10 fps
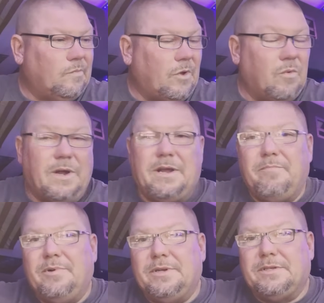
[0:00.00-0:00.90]
We
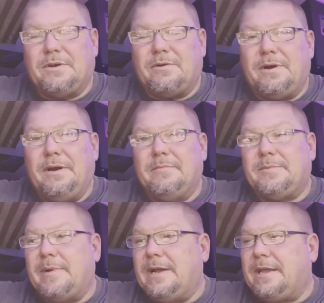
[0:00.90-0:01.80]
hadn't put the tar amps
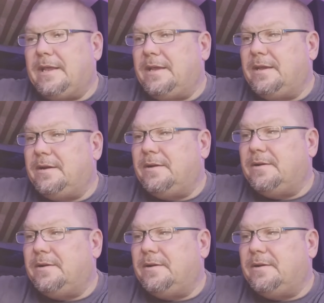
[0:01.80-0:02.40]
back in